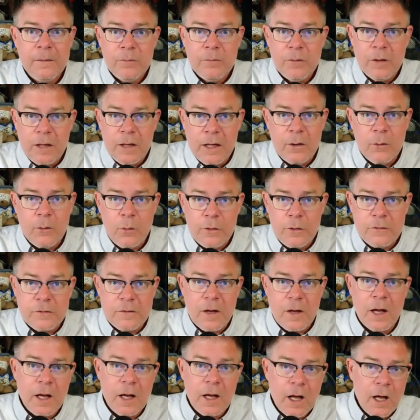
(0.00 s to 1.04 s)
It was
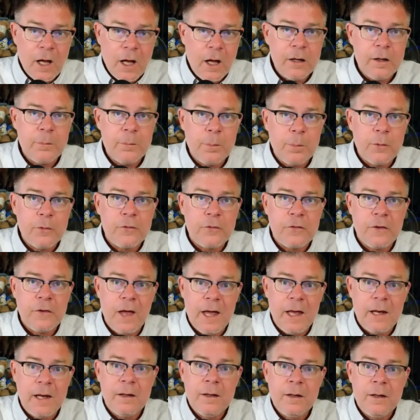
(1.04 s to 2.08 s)
done
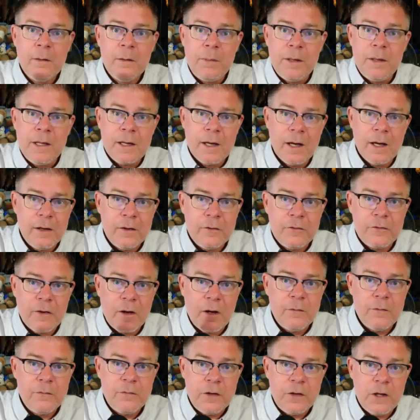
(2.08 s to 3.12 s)
100% because
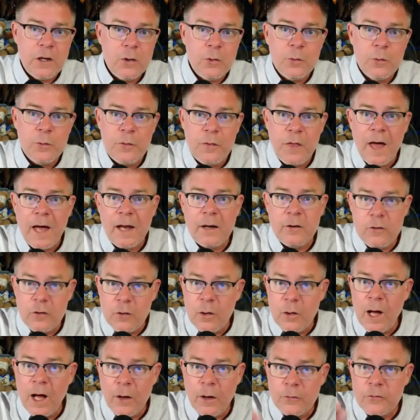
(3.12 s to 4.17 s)
of you. Do you
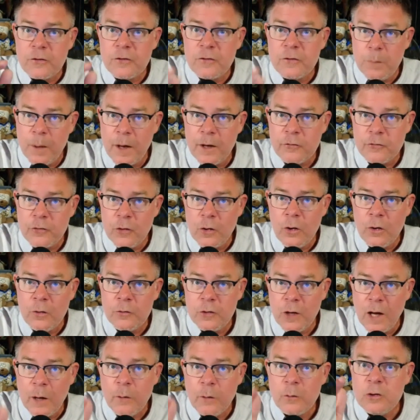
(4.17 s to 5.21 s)
know how special,
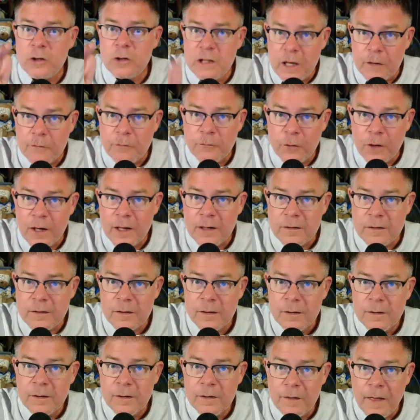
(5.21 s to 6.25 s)
how different
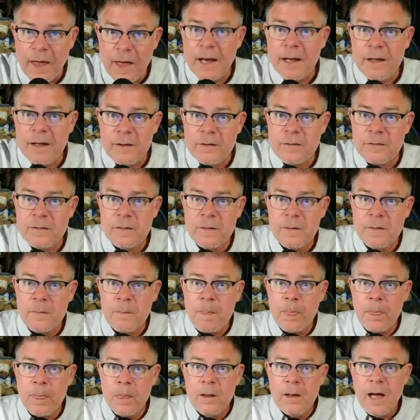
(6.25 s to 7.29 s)
that is?
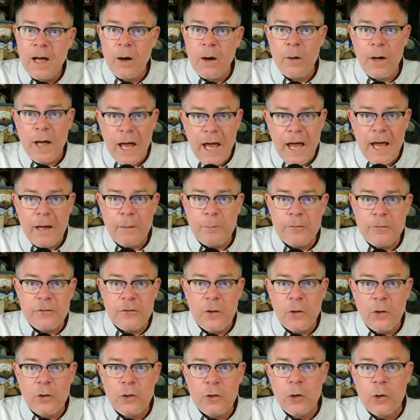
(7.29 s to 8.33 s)
How
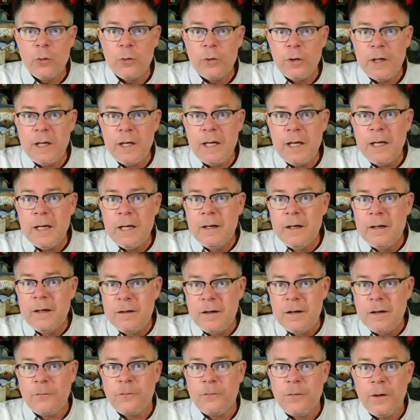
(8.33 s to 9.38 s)
absolutely
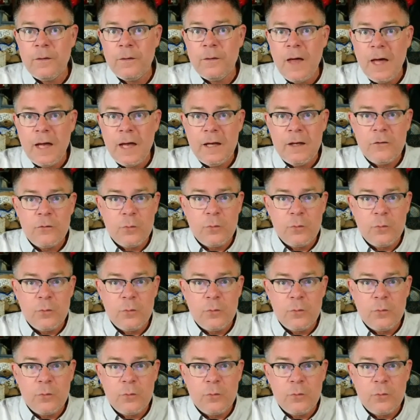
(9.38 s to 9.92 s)
different that is?